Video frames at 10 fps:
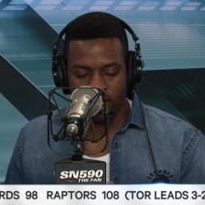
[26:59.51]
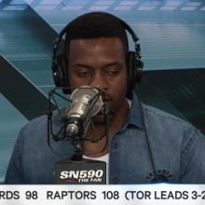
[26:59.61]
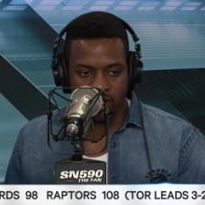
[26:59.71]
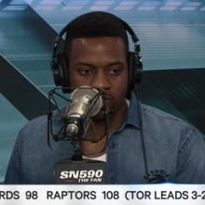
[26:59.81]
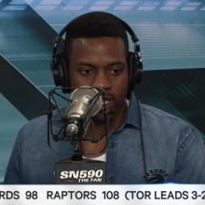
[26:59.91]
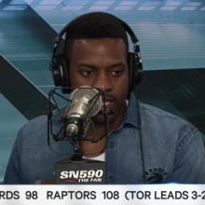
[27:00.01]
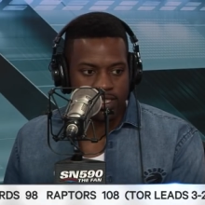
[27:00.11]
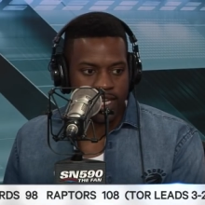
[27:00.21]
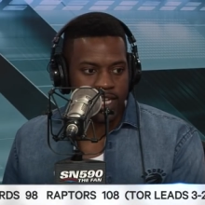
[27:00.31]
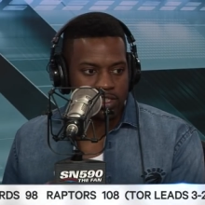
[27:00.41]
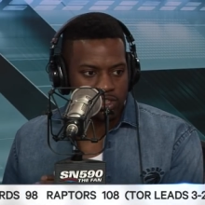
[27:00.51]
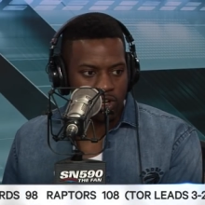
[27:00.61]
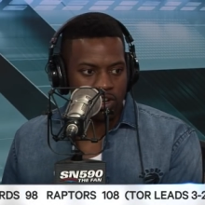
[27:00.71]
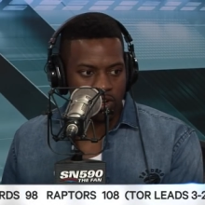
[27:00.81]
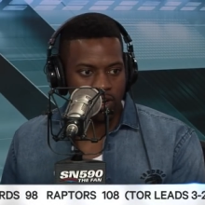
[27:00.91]
the issue that he's getting
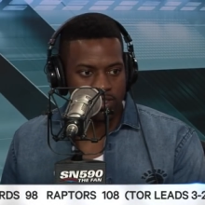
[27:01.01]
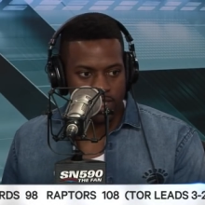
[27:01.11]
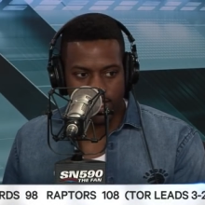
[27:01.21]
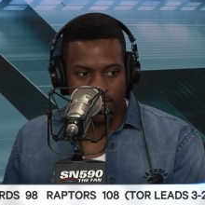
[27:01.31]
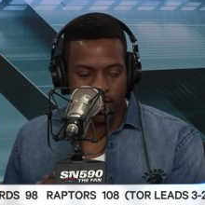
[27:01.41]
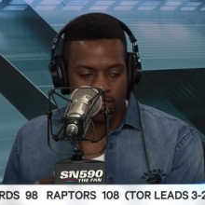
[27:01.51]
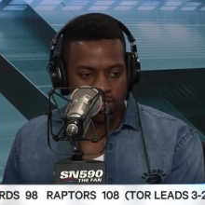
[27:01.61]
star calls and he's not a